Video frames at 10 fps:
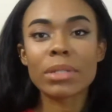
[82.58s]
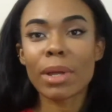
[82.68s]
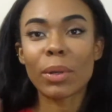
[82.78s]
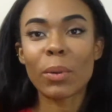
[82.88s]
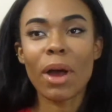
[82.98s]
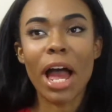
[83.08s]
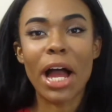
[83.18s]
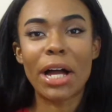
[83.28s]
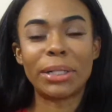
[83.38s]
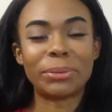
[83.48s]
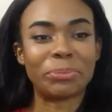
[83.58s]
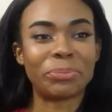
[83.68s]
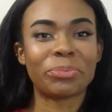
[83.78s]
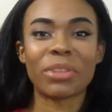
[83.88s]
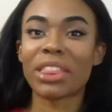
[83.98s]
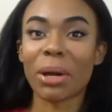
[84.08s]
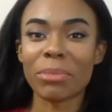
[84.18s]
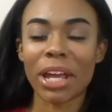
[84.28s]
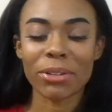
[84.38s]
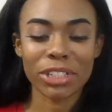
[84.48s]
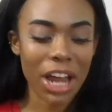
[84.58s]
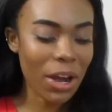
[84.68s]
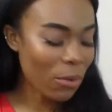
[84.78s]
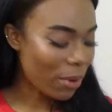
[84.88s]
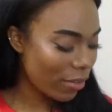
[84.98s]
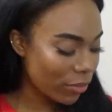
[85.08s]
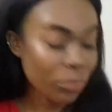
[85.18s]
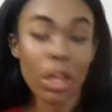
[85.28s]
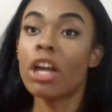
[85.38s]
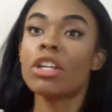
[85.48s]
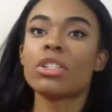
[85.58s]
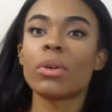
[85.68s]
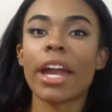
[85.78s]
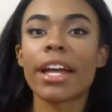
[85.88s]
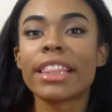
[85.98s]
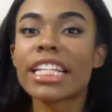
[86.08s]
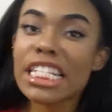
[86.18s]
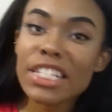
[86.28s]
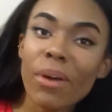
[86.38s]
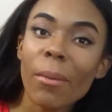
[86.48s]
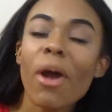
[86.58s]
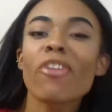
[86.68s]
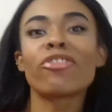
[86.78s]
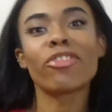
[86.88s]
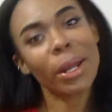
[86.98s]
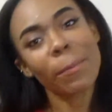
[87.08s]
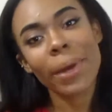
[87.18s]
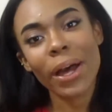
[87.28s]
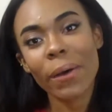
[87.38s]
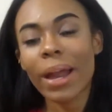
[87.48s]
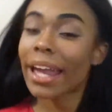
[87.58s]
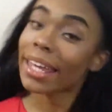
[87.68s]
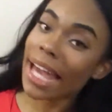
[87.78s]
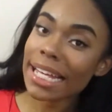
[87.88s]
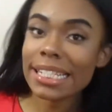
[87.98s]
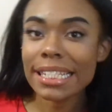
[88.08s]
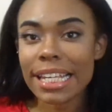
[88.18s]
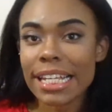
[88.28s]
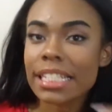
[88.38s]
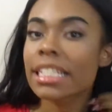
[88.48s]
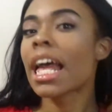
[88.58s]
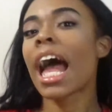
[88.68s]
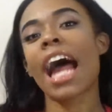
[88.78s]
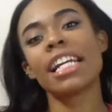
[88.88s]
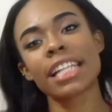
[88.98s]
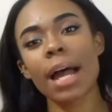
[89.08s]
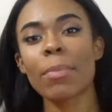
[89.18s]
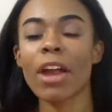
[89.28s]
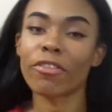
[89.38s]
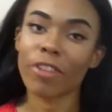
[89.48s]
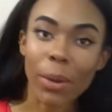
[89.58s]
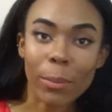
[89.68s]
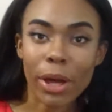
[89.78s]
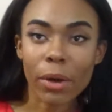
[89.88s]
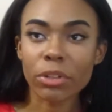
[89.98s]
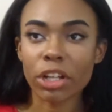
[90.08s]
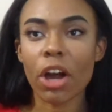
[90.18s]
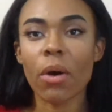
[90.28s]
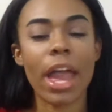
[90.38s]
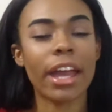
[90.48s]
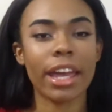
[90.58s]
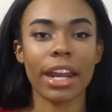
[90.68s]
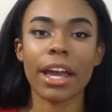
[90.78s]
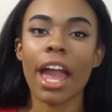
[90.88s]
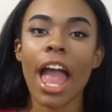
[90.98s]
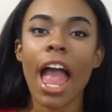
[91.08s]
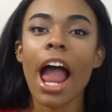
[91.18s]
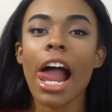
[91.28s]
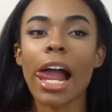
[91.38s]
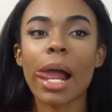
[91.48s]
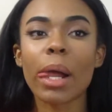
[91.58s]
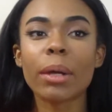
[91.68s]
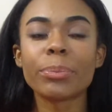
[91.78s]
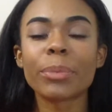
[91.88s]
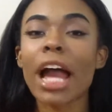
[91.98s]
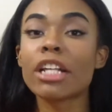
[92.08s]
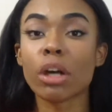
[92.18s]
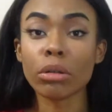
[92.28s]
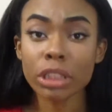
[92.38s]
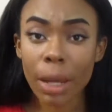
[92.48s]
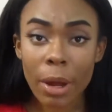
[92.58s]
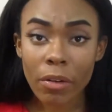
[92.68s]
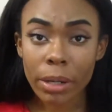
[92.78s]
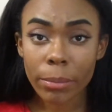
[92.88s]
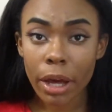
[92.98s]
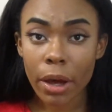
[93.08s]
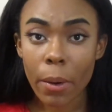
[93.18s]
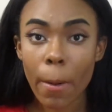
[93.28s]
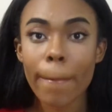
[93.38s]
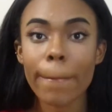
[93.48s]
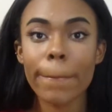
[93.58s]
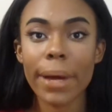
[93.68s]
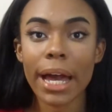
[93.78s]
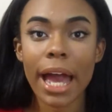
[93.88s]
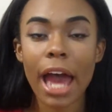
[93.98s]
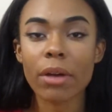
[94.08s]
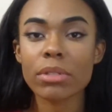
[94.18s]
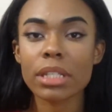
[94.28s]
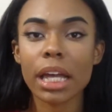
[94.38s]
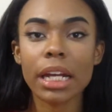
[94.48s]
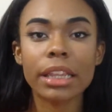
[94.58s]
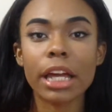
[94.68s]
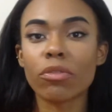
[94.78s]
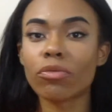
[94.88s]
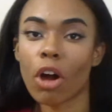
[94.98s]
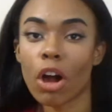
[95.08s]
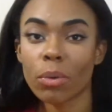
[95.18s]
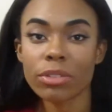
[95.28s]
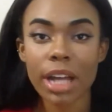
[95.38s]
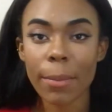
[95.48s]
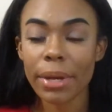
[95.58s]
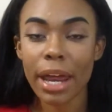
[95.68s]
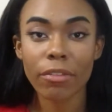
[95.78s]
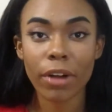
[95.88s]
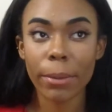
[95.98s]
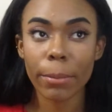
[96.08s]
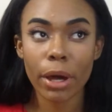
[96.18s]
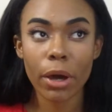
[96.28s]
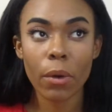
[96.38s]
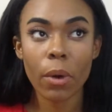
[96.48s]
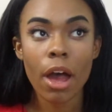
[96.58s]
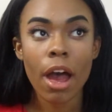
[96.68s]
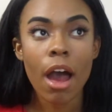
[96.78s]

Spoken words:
was my little thumbnail shot or whatever. So yeah, this is from Rainbow. And yes, sis, I shop at Rainbow. No, I'm kidding. I don't shop at Rainbow, but I don't see anything wrong with shopping at Rainbow.